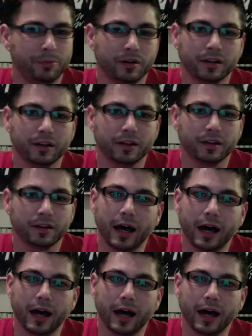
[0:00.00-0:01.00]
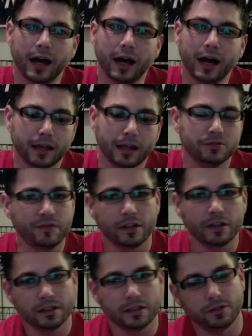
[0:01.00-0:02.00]
a lot, and you
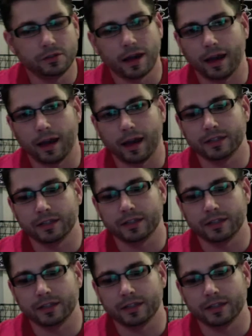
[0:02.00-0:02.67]
definitely do not have